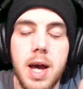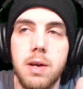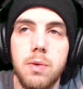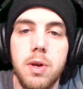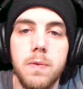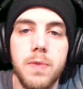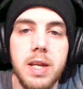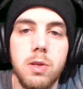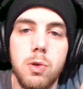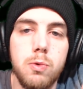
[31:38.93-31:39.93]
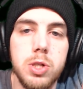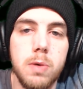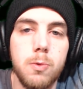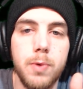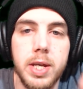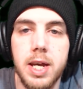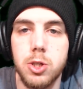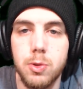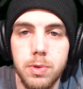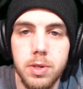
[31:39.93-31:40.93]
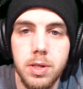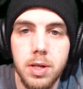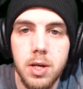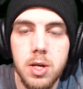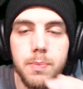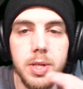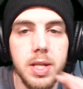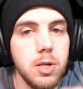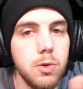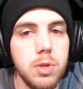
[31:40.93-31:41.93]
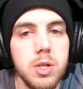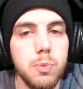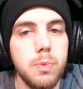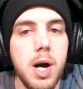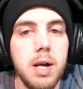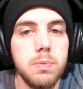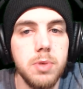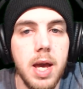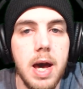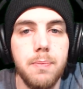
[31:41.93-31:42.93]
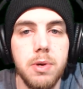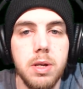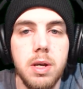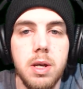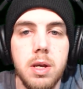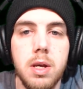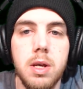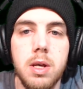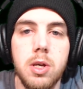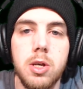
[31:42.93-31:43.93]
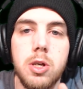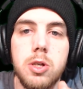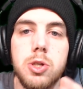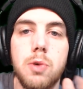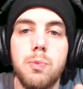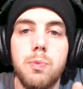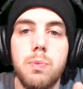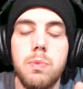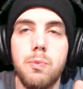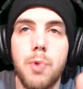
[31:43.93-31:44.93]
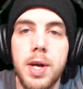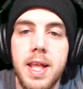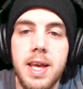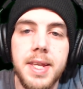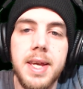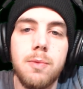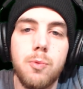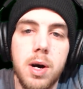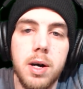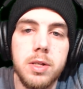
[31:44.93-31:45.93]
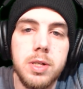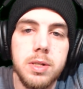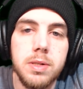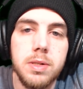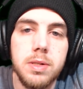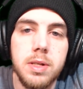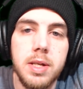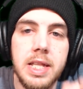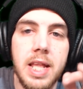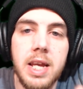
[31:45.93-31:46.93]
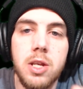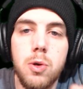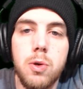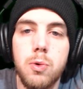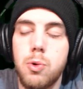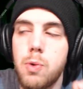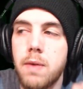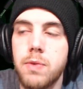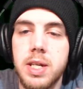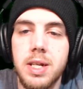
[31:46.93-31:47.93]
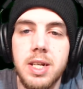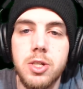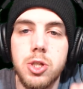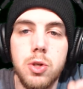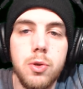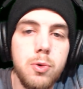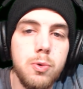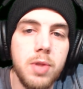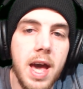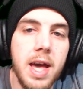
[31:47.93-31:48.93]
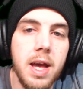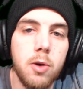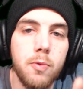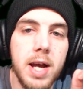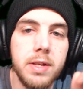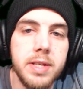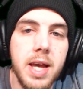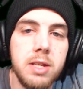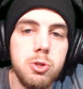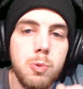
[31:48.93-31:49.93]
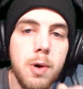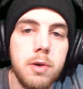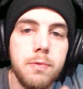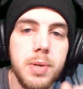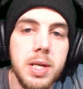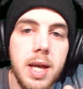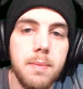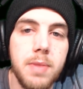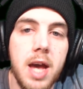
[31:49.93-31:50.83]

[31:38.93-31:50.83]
I don't know if they knew someone would catch on, but they knew this would possibly happen. So what they did was, they knew, whoever did this knew that around 10-12 p.m.